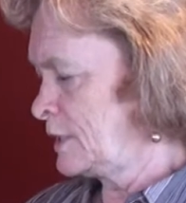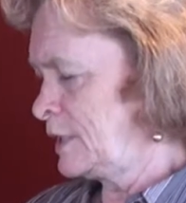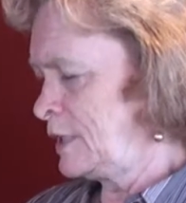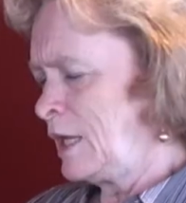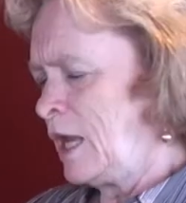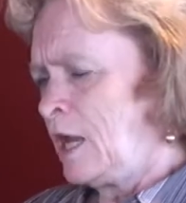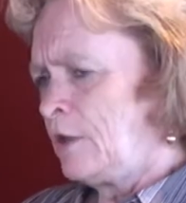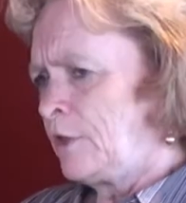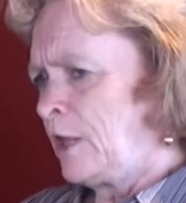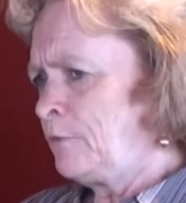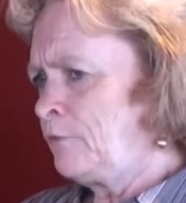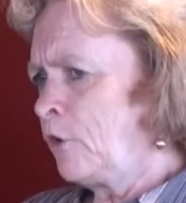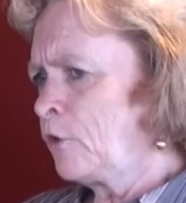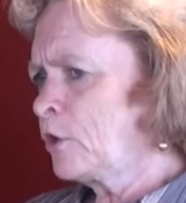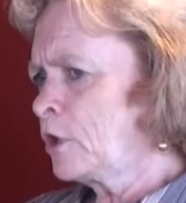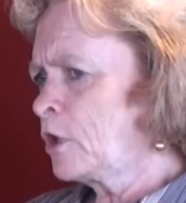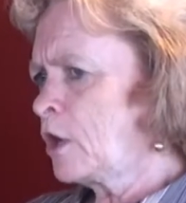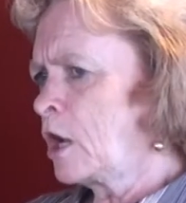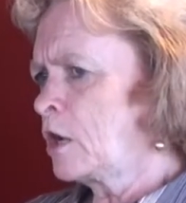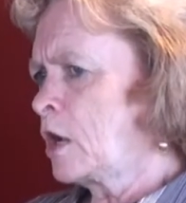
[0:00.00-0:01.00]
See, they
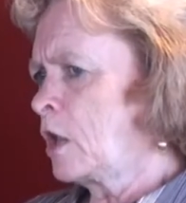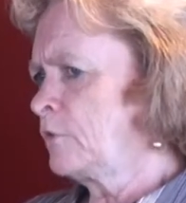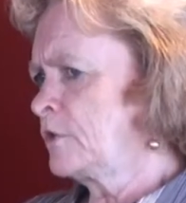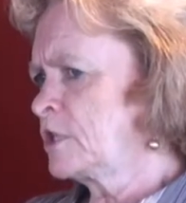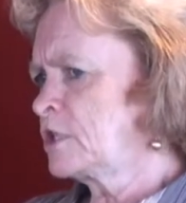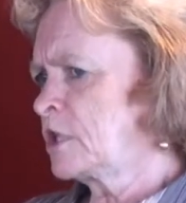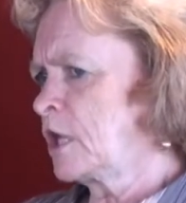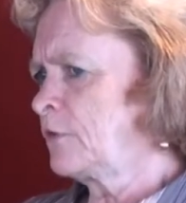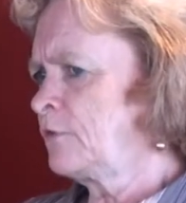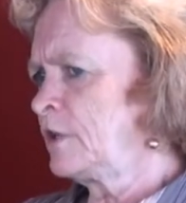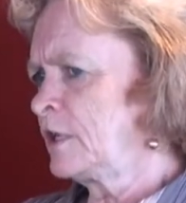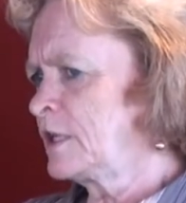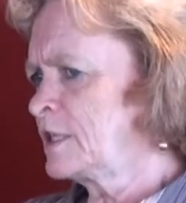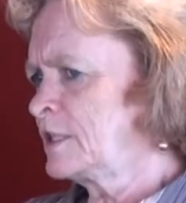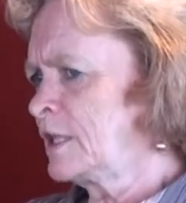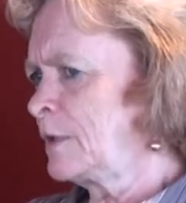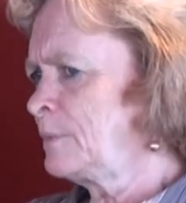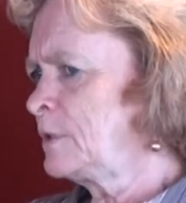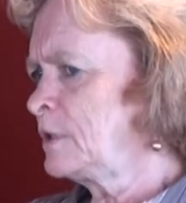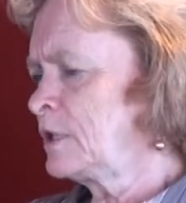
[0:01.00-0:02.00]
voted on all this stuff and
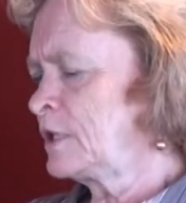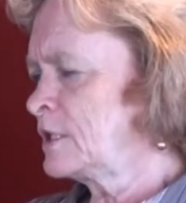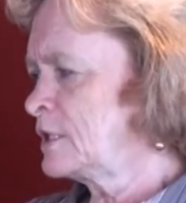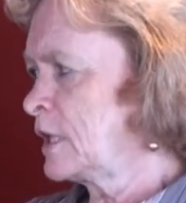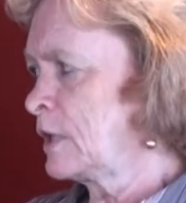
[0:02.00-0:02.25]
accepted this